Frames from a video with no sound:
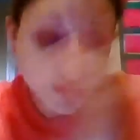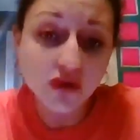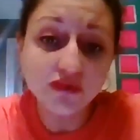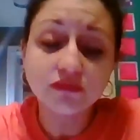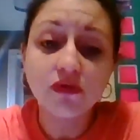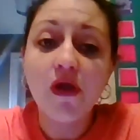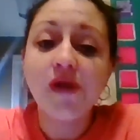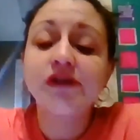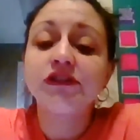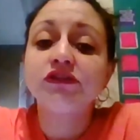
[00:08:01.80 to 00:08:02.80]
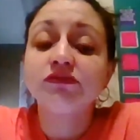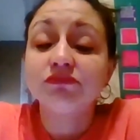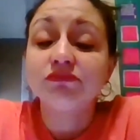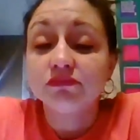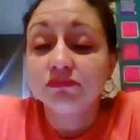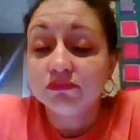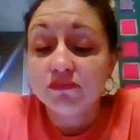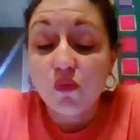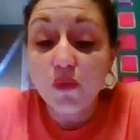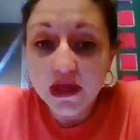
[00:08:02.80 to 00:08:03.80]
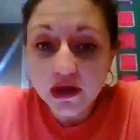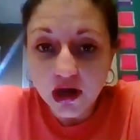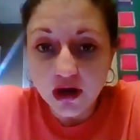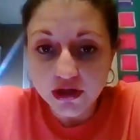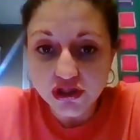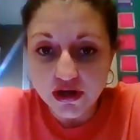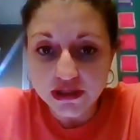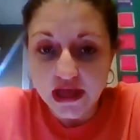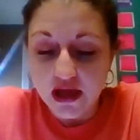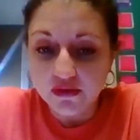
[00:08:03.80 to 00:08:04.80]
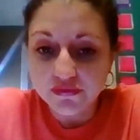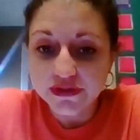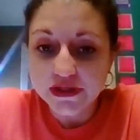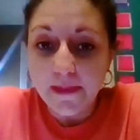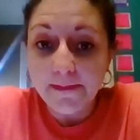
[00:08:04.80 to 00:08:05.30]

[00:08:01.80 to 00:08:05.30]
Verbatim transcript: So we encourage ourselves